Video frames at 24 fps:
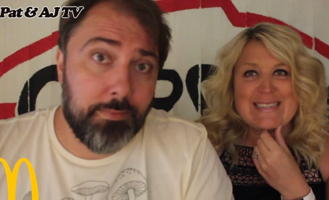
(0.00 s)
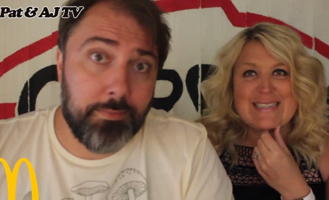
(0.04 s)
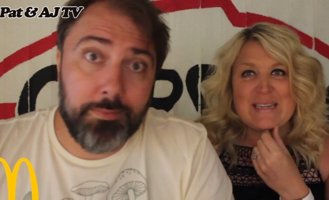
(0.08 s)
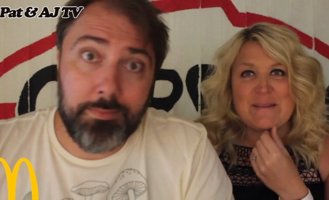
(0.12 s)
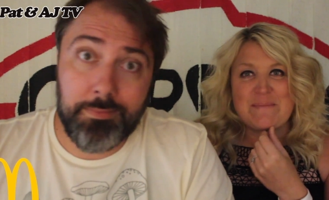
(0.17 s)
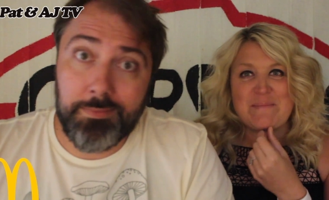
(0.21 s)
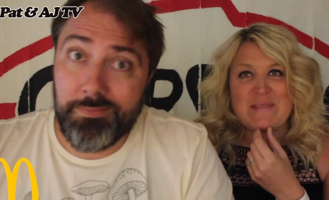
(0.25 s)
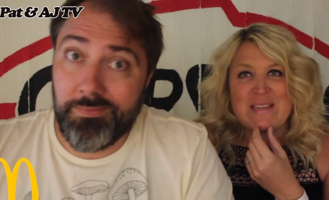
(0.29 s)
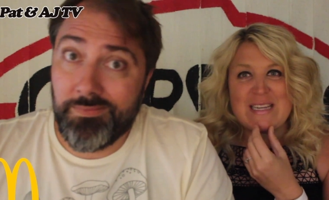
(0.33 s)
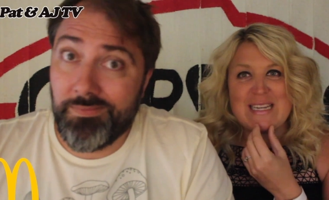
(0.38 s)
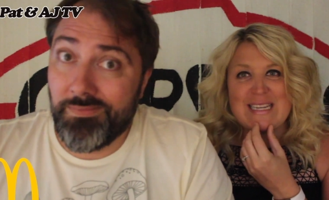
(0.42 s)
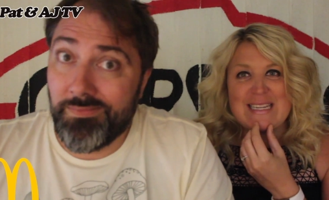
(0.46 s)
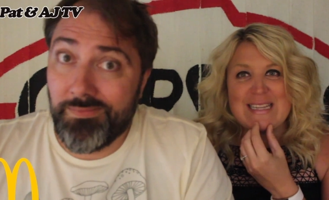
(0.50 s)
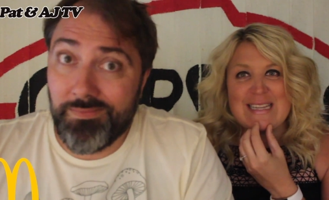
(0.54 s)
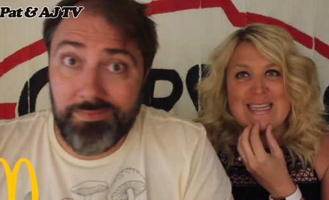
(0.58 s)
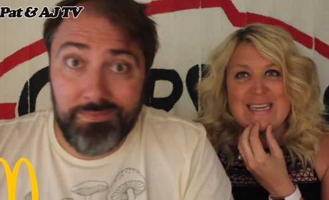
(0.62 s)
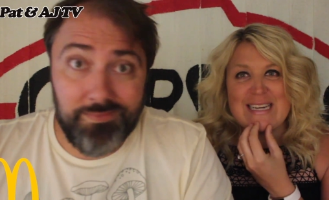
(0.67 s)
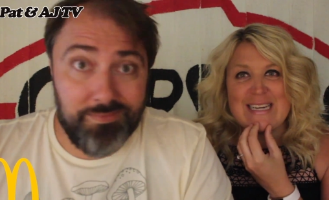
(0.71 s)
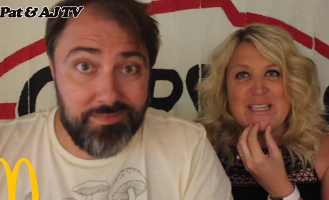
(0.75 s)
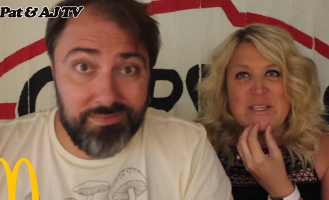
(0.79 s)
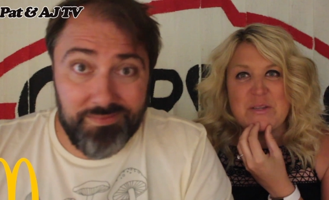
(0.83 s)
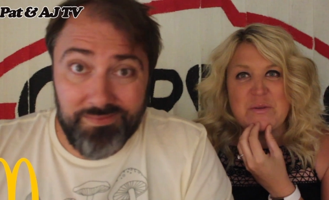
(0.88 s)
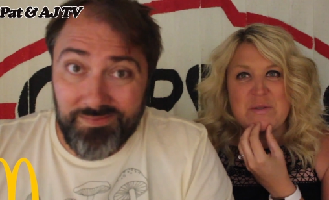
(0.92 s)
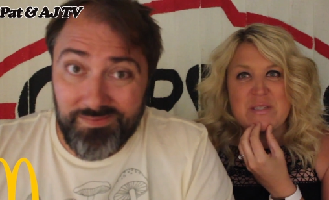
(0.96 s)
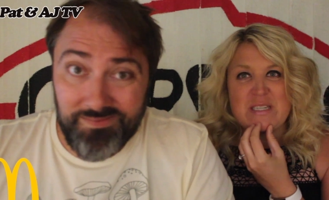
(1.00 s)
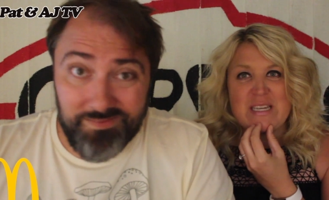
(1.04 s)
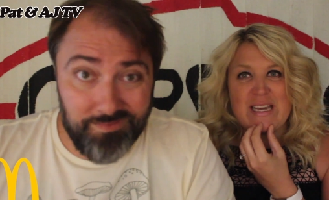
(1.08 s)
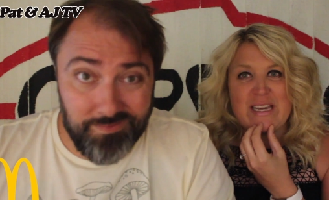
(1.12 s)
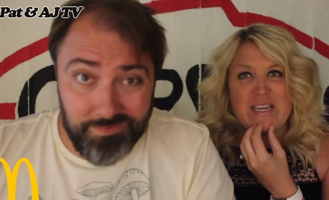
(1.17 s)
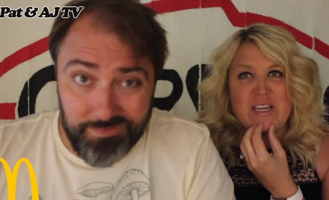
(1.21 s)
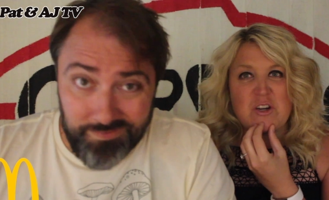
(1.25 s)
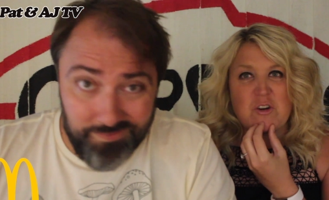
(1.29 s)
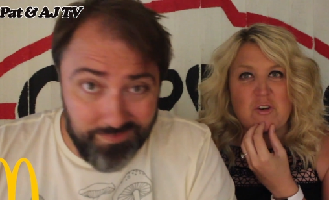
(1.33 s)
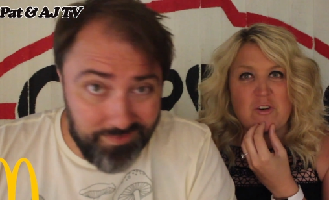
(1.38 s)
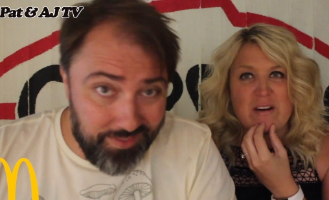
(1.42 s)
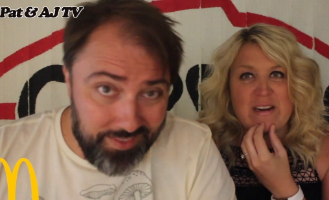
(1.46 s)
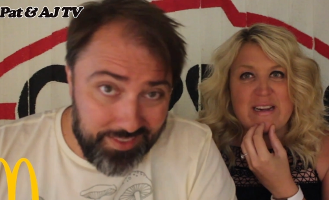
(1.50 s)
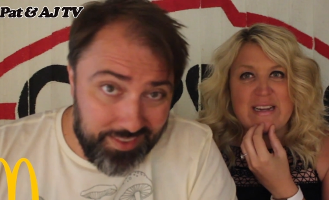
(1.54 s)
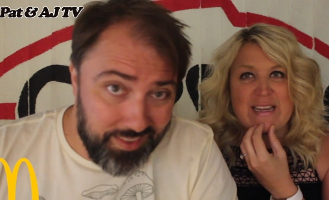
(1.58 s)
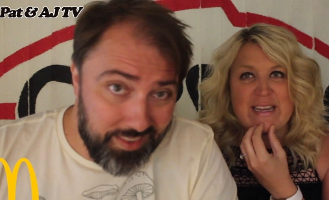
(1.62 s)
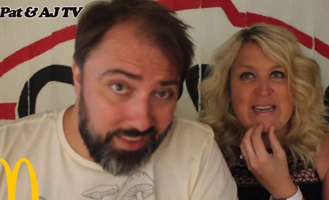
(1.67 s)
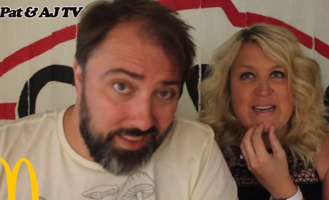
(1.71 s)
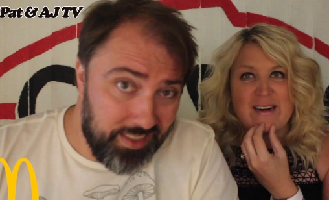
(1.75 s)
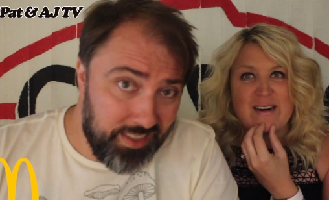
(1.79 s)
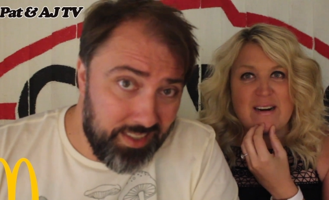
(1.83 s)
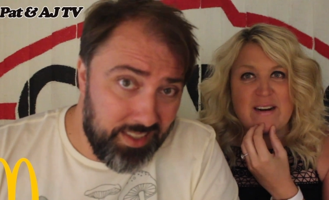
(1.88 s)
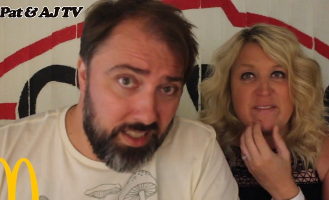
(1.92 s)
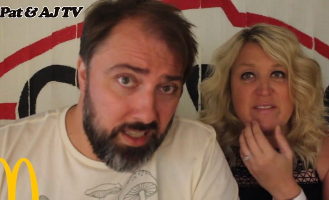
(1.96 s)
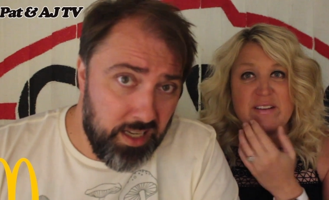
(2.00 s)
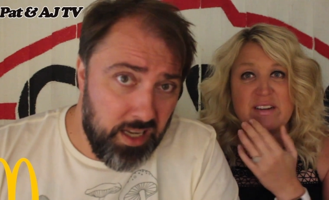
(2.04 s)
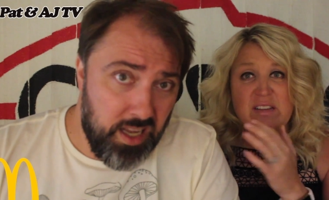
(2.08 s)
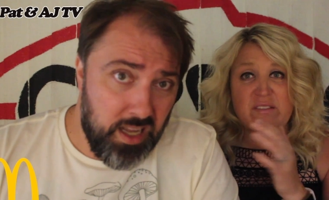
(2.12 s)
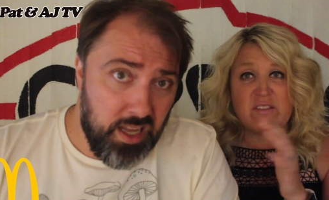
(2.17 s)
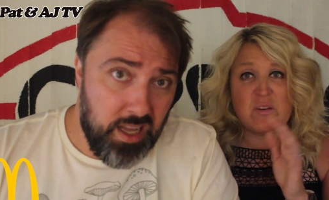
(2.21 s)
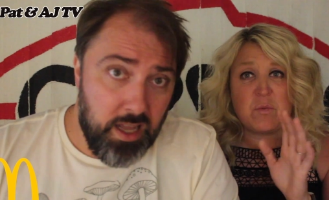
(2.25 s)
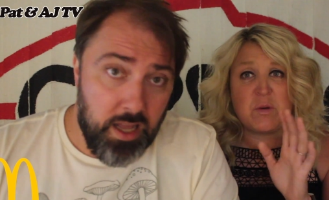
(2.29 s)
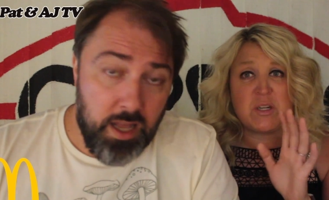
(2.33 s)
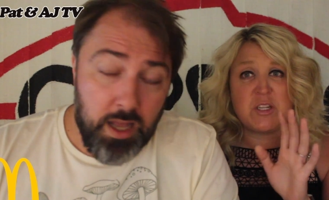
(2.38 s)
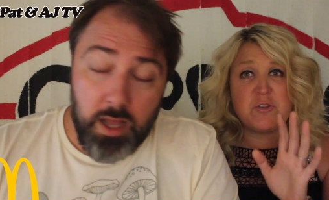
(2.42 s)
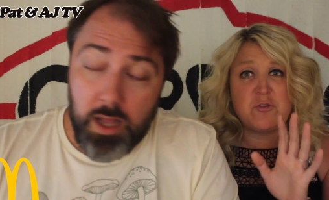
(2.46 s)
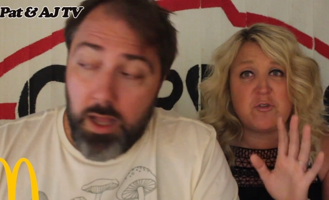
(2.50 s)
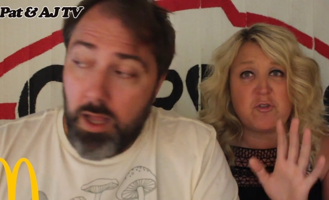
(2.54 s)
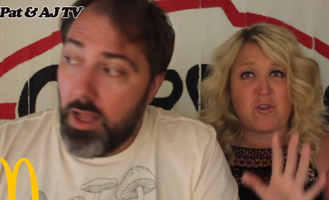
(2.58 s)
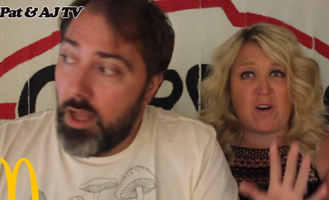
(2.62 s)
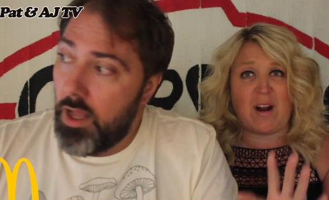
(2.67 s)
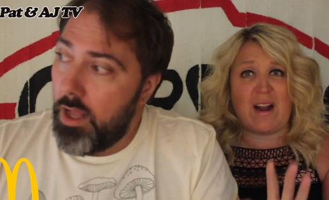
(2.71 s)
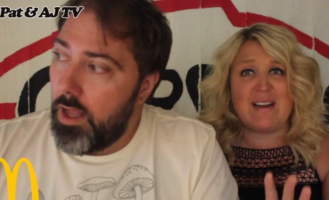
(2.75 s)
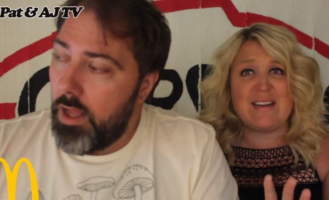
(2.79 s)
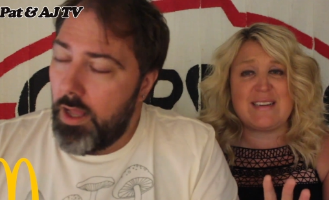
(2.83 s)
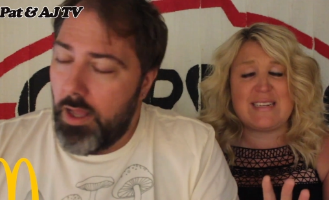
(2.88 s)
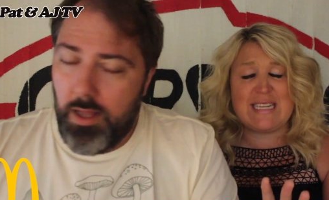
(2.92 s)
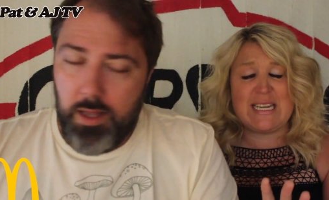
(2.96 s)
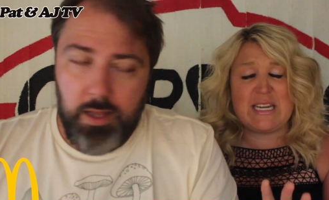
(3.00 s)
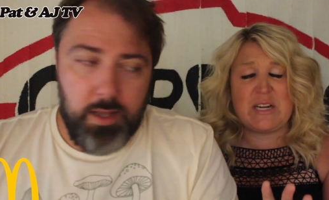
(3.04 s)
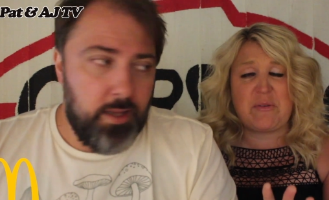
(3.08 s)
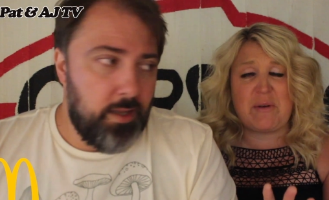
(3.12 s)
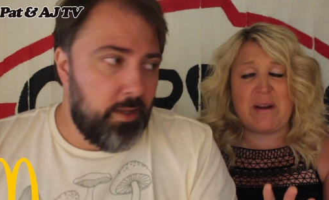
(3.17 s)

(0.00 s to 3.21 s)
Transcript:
Speaker 1: something that you take great care of. And even when you try to take